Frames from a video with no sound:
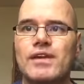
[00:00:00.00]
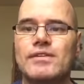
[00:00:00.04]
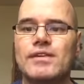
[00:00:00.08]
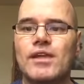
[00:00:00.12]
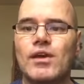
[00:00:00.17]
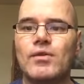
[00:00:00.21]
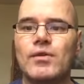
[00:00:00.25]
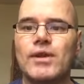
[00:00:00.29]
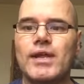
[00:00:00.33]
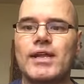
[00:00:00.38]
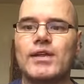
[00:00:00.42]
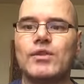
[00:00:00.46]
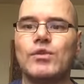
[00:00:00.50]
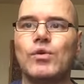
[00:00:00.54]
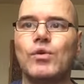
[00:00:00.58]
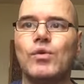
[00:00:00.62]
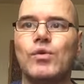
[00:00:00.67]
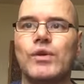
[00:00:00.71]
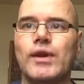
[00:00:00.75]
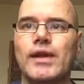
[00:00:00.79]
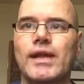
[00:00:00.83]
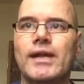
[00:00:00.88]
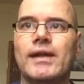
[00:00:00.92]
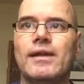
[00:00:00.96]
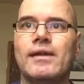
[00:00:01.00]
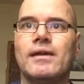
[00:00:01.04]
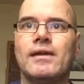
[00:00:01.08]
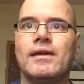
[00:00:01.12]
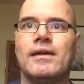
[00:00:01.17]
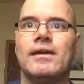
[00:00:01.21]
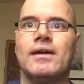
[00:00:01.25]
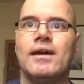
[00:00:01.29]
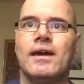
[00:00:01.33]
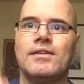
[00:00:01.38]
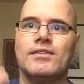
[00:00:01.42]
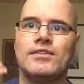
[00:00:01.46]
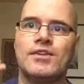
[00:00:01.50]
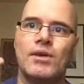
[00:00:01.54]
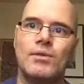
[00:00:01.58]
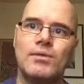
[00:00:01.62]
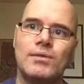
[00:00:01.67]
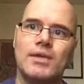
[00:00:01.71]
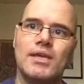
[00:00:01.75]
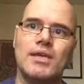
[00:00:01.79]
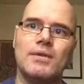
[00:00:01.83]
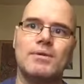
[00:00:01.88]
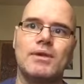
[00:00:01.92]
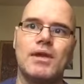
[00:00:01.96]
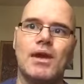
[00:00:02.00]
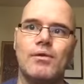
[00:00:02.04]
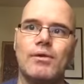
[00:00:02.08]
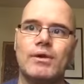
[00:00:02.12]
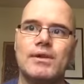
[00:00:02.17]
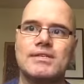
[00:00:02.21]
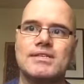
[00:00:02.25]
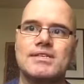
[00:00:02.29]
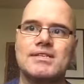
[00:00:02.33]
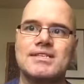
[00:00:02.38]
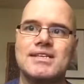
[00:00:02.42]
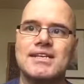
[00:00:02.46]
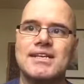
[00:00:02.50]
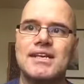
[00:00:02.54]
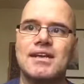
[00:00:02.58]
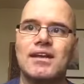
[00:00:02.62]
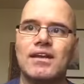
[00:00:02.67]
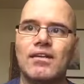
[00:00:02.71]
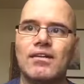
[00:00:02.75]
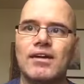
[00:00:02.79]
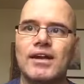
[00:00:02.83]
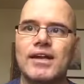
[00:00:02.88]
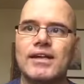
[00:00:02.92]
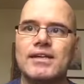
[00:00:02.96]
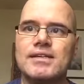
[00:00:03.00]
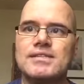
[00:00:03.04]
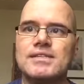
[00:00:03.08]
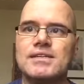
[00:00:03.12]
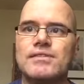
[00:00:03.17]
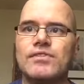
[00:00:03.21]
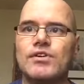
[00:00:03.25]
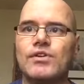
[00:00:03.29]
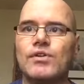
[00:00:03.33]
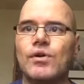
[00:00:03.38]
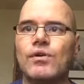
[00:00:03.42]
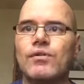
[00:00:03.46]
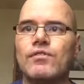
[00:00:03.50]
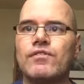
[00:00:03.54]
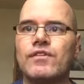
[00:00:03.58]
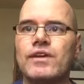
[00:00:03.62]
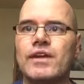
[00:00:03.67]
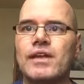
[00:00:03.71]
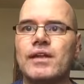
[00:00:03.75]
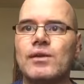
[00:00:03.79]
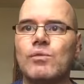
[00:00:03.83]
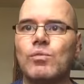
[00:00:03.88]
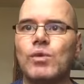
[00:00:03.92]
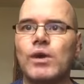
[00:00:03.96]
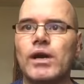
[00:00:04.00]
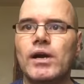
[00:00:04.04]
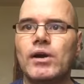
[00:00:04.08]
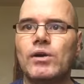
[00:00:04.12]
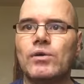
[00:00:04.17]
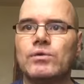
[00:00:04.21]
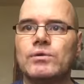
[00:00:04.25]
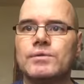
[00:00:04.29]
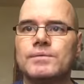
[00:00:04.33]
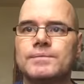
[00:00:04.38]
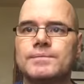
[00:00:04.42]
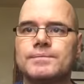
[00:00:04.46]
Don't ignore it and don't keep going to see clients if you're not feeling well.